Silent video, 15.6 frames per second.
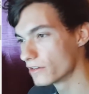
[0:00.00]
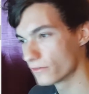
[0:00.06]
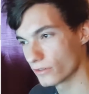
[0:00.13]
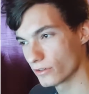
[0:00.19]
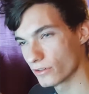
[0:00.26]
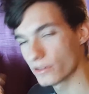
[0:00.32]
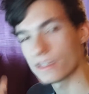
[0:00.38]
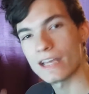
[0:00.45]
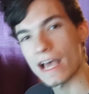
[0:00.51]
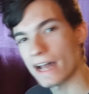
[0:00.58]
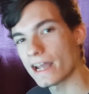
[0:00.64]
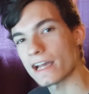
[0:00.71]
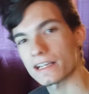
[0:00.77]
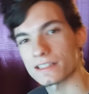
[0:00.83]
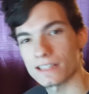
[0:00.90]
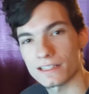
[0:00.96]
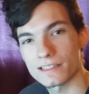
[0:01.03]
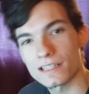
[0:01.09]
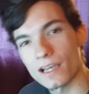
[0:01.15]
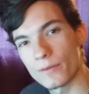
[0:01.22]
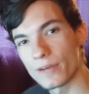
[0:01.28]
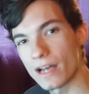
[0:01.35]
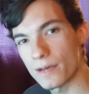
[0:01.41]
for the NX that's
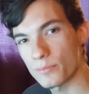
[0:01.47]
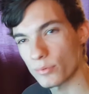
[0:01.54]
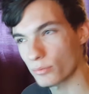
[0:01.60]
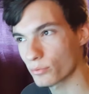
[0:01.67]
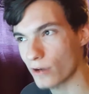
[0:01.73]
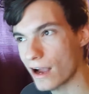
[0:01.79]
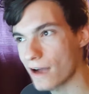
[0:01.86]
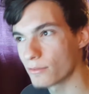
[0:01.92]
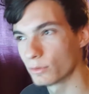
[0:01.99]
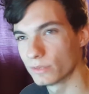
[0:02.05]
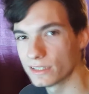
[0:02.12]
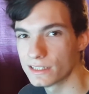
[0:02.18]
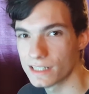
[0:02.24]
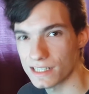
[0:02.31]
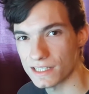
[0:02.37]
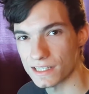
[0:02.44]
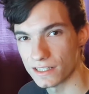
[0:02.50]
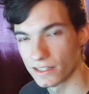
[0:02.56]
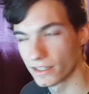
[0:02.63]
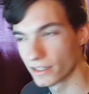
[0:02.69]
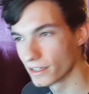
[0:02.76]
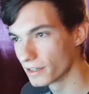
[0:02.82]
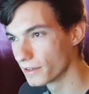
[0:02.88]
coming up probably this
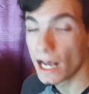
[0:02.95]
year.